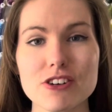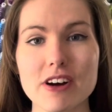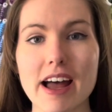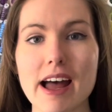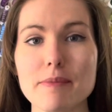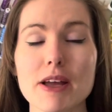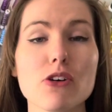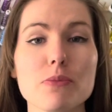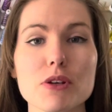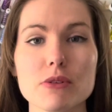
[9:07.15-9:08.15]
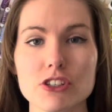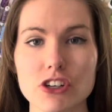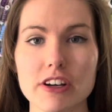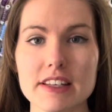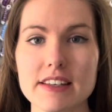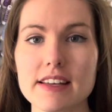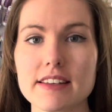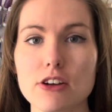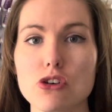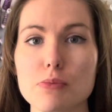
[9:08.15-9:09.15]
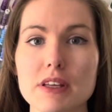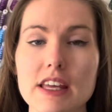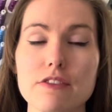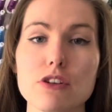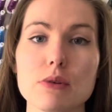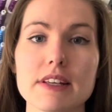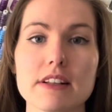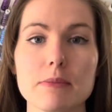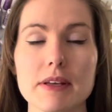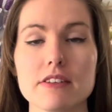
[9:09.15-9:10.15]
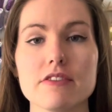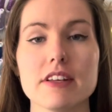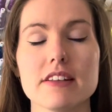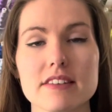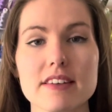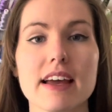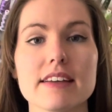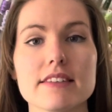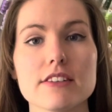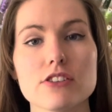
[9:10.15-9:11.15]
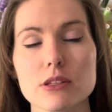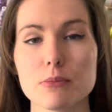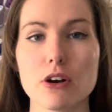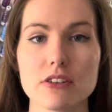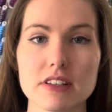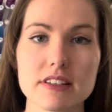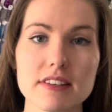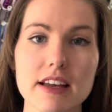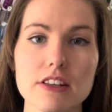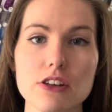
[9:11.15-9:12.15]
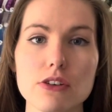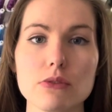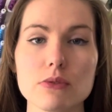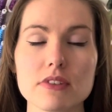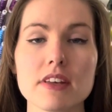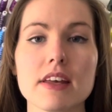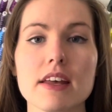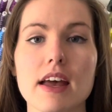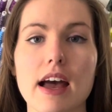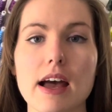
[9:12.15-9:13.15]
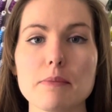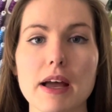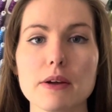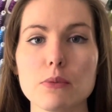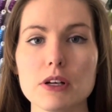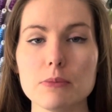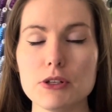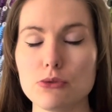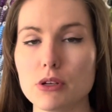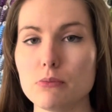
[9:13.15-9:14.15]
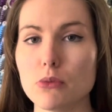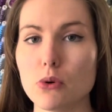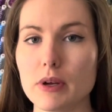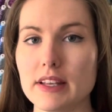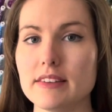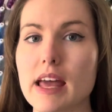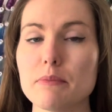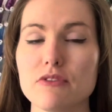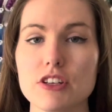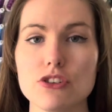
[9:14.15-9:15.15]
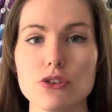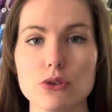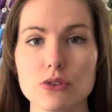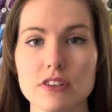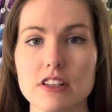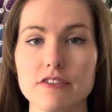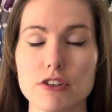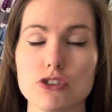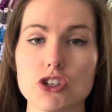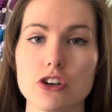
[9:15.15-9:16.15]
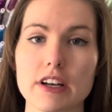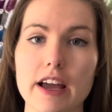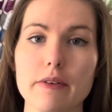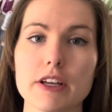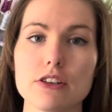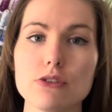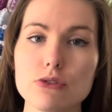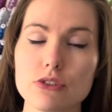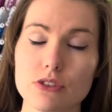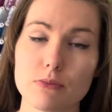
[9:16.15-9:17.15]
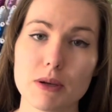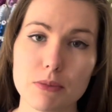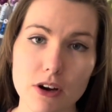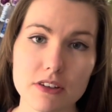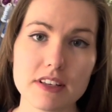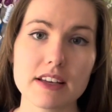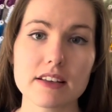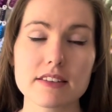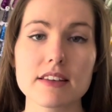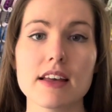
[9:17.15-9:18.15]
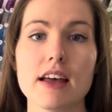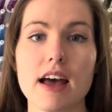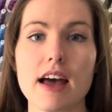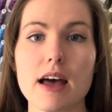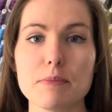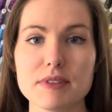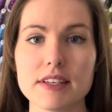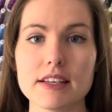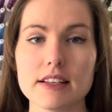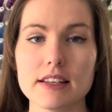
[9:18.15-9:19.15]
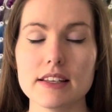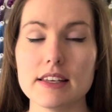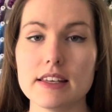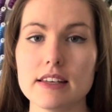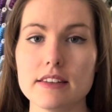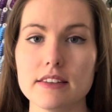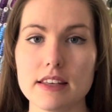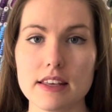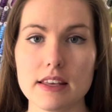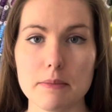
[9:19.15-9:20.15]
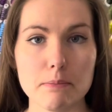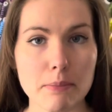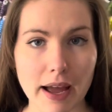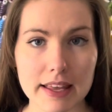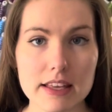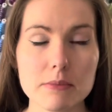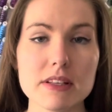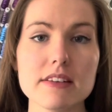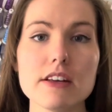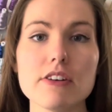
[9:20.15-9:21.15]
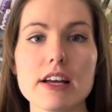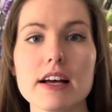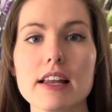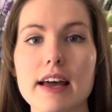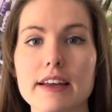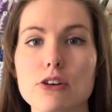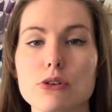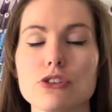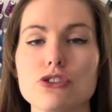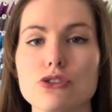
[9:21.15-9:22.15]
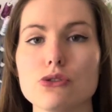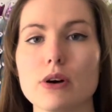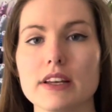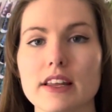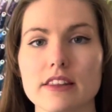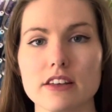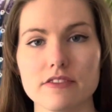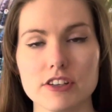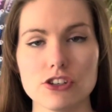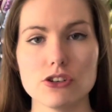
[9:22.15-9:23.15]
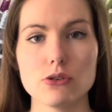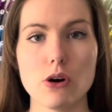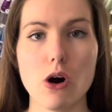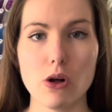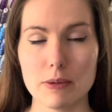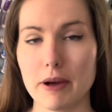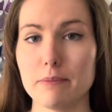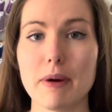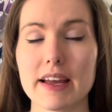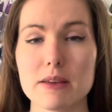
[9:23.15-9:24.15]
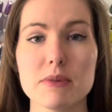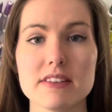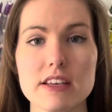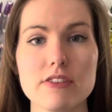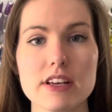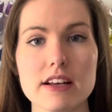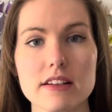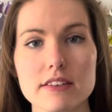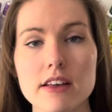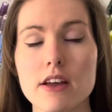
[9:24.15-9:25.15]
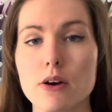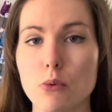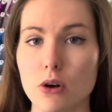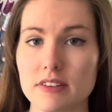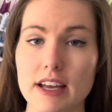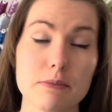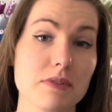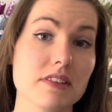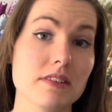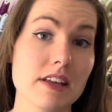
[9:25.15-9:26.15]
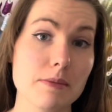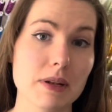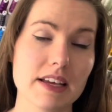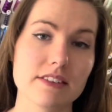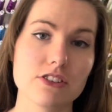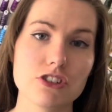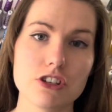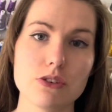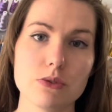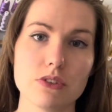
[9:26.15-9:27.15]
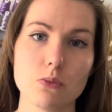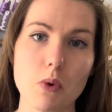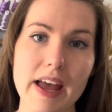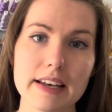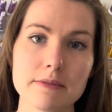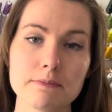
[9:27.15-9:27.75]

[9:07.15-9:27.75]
Um, I hope you enjoyed it. I hope it gave you a little bit of insight into the products I use. Um, I will be doing more in-depth videos in the future on how I use my products uh, particularly the backing material. I'm going to do another video all about backing materials, what type of stabilisers to use and when.